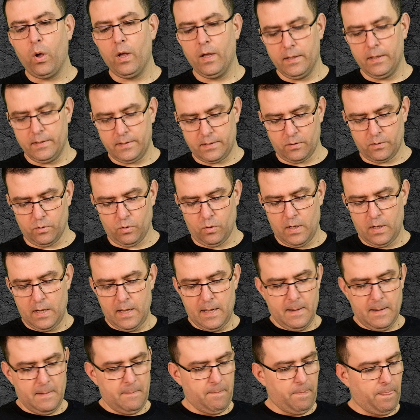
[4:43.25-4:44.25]
So
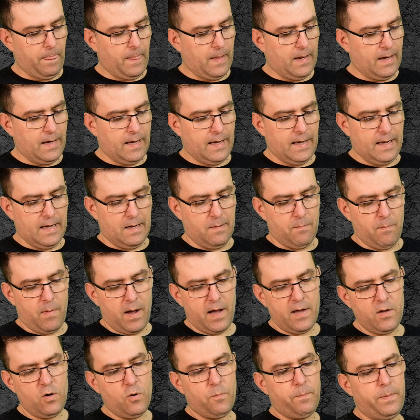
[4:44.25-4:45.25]
in
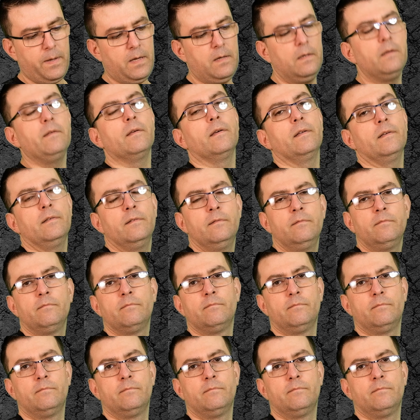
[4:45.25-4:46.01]
my opinion,